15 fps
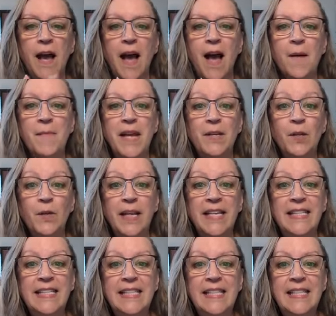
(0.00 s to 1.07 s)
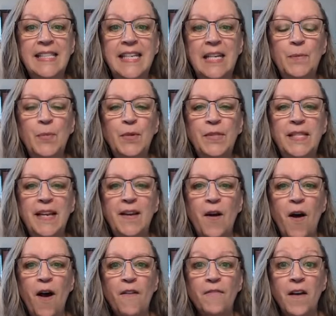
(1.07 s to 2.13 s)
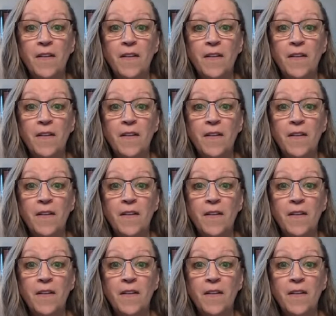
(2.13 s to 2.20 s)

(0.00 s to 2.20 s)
and you'll get 16% off